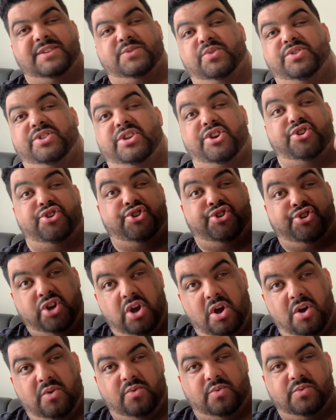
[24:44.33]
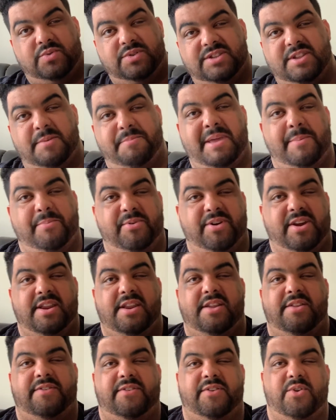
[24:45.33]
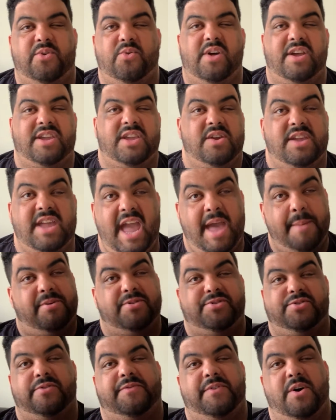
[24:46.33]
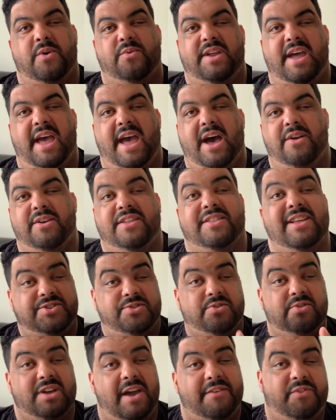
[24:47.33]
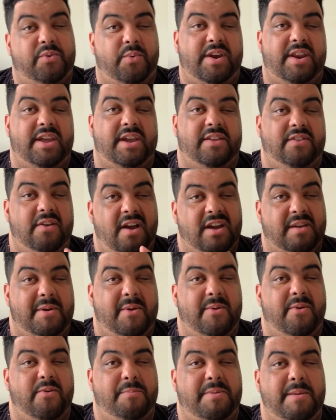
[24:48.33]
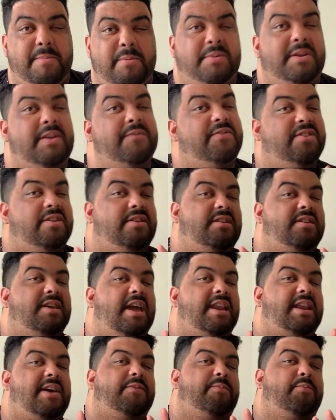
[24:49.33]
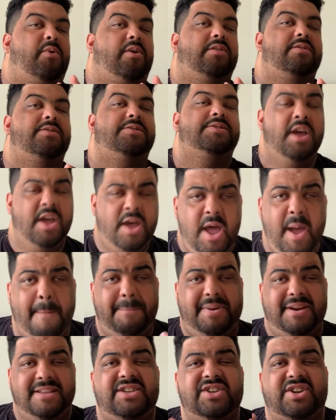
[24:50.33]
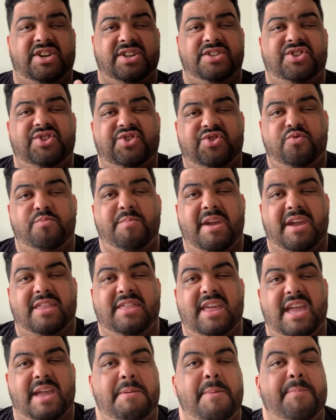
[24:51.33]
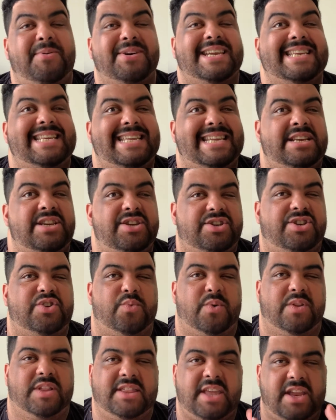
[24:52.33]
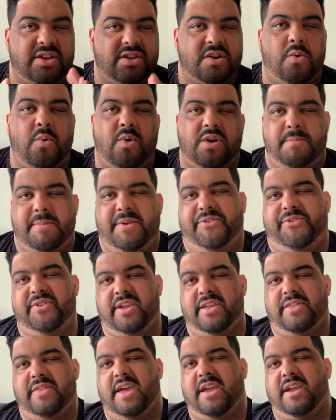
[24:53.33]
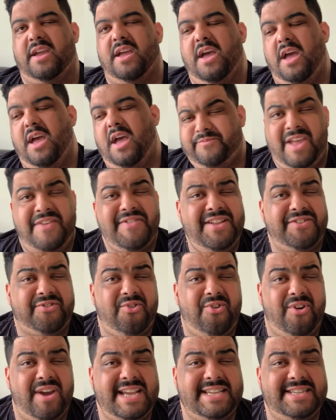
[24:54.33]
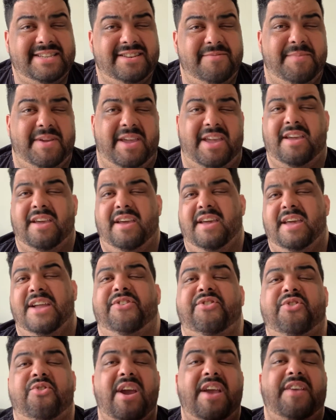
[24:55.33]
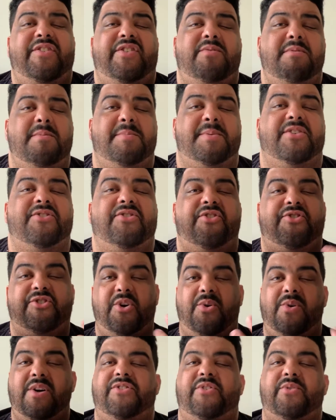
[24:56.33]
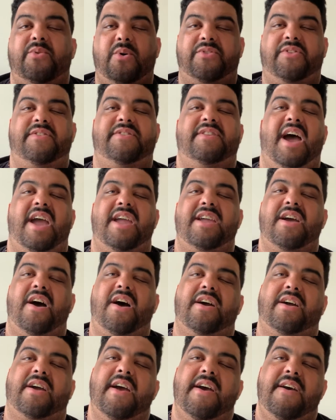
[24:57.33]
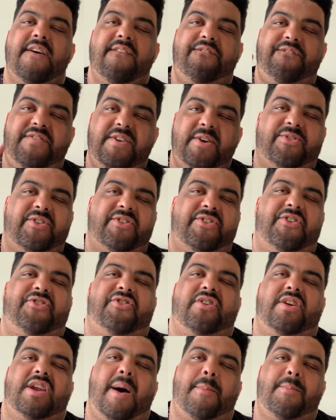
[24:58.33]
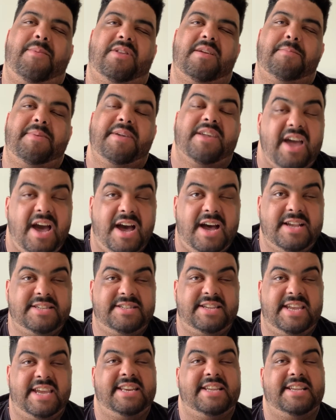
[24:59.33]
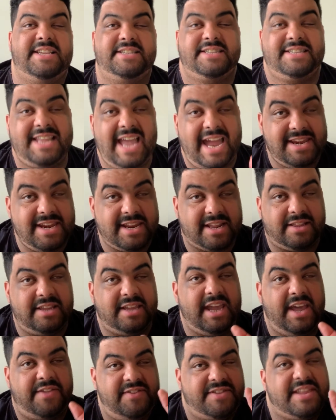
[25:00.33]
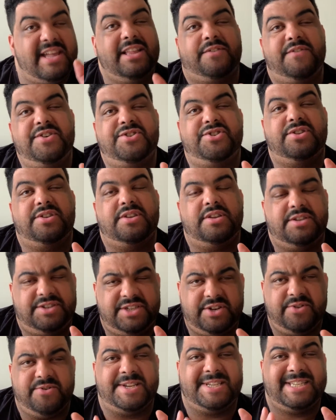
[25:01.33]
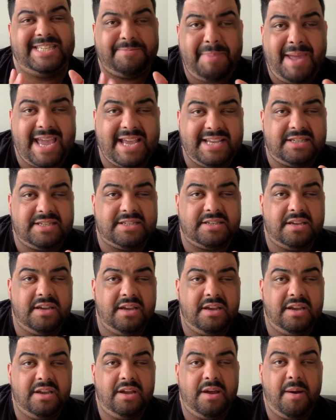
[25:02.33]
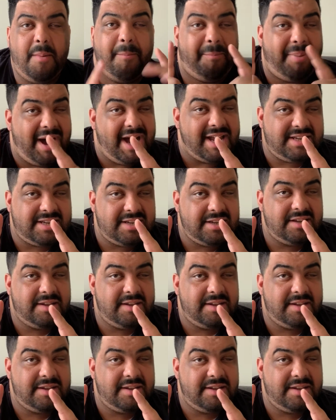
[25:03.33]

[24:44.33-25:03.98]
with these shows that people get into, like you can't put your phone down unless you're live tweeting and talking about other people, but even then you can't have spoilers. But it's a consuming thing. People get into it. Like they don't want to miss anything. And that's crazy to me. It's crazy to me because a show like Too Old to Die Young feels like such an anomaly because it is technically in the television series space, but